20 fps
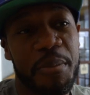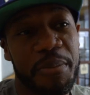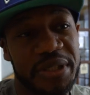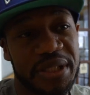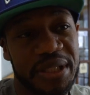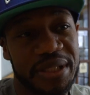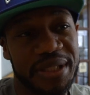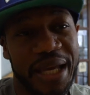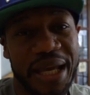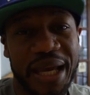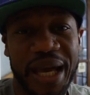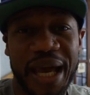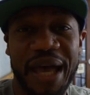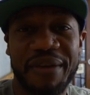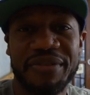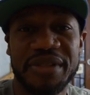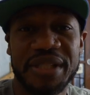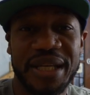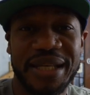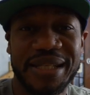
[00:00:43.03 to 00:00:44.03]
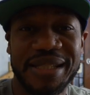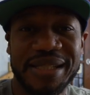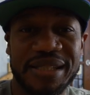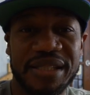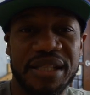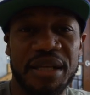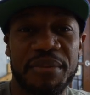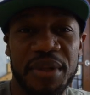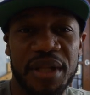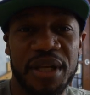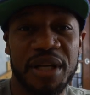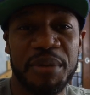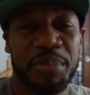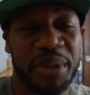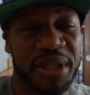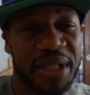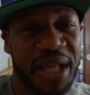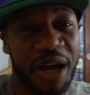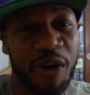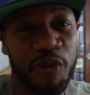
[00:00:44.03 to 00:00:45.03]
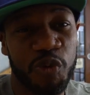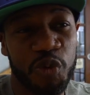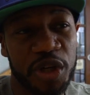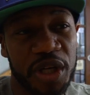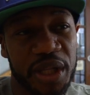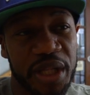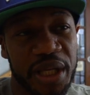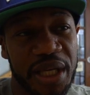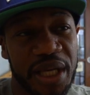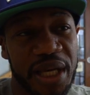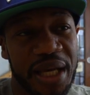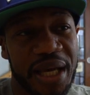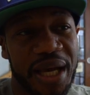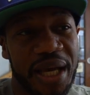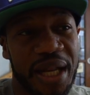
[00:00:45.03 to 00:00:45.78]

But today I have something similar, but not really.